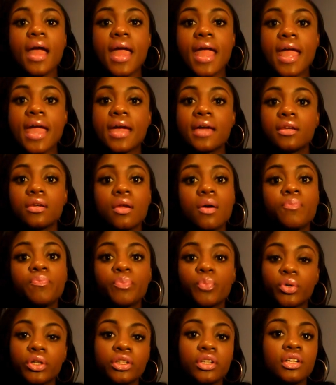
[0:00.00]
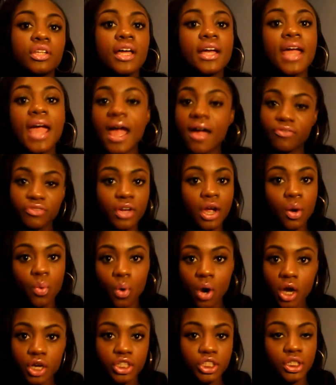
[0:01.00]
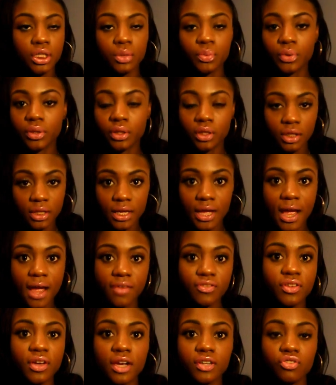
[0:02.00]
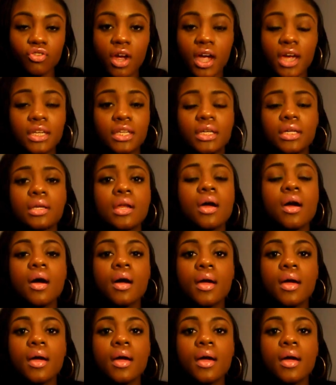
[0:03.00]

And what it looked like after I washed it, what it looked like after I dried it,